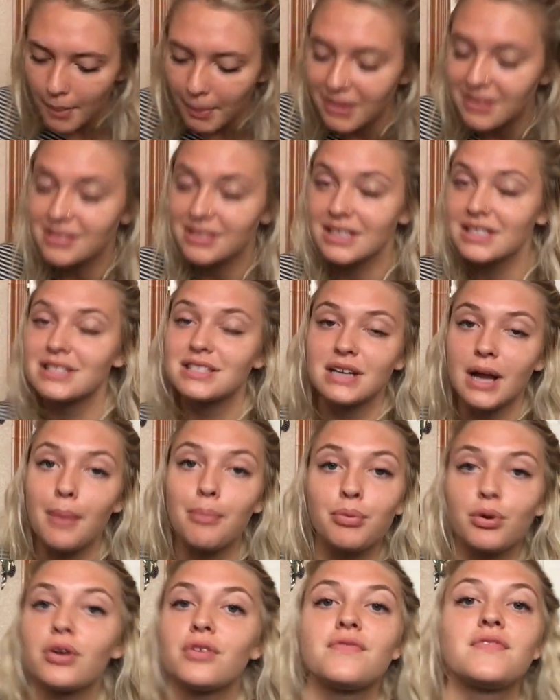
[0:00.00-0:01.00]
My skin's
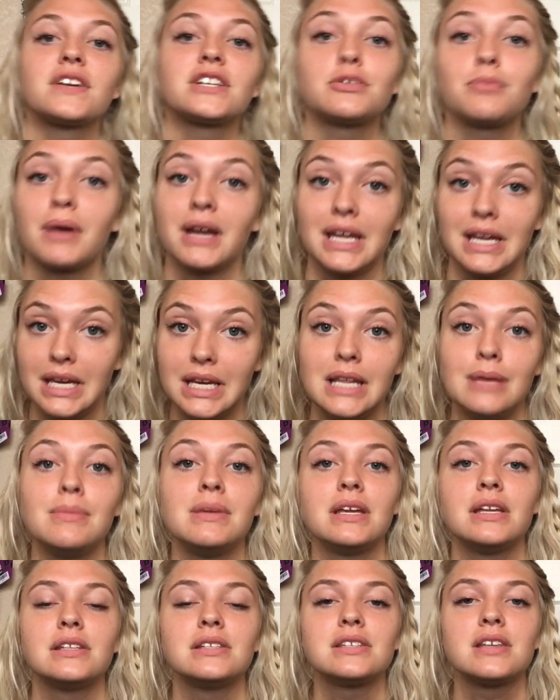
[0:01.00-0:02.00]
not perfect by any
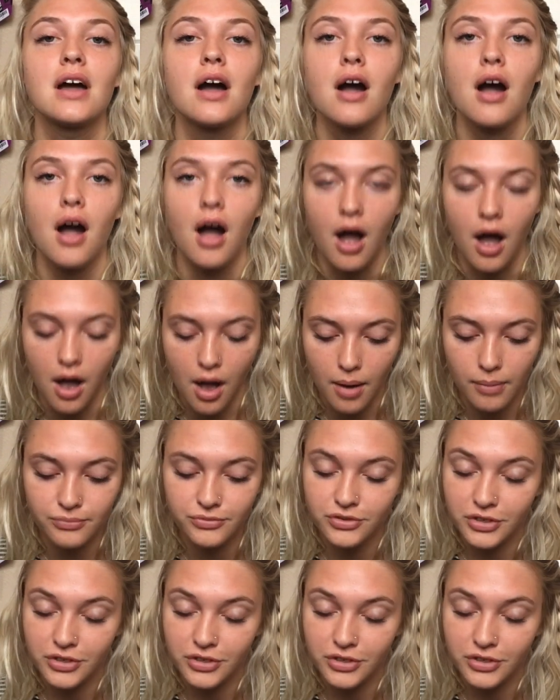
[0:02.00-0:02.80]
means, um,